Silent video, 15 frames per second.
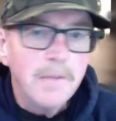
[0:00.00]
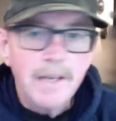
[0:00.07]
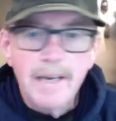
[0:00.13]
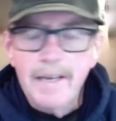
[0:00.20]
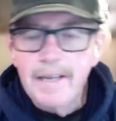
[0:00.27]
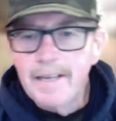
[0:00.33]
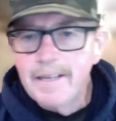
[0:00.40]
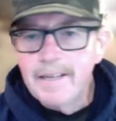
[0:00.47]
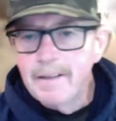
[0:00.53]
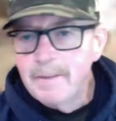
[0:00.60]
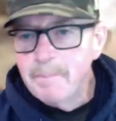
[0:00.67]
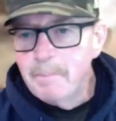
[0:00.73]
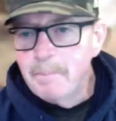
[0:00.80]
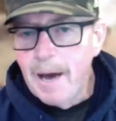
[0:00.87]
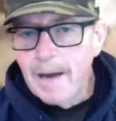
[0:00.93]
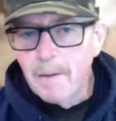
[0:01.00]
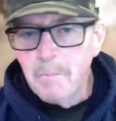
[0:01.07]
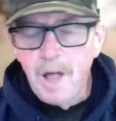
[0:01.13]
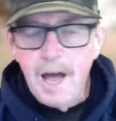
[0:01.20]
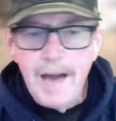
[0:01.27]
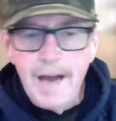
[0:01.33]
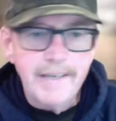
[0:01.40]
and, and, and bottom
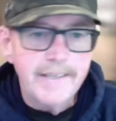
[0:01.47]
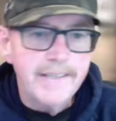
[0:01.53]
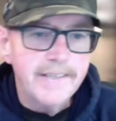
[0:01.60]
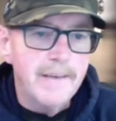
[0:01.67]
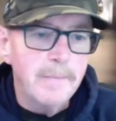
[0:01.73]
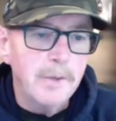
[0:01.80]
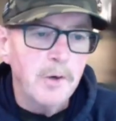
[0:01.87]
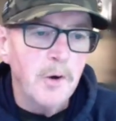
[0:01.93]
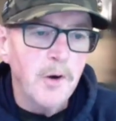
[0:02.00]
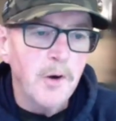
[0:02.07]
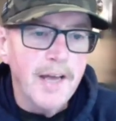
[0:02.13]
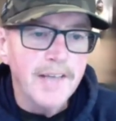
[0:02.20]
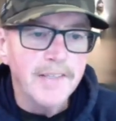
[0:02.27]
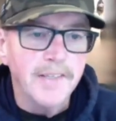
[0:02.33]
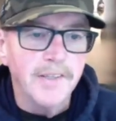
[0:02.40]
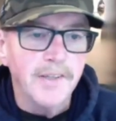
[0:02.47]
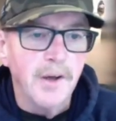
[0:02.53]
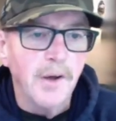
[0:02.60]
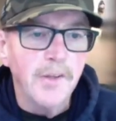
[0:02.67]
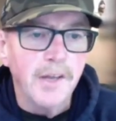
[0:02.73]
line is, I'm a grown ass adult.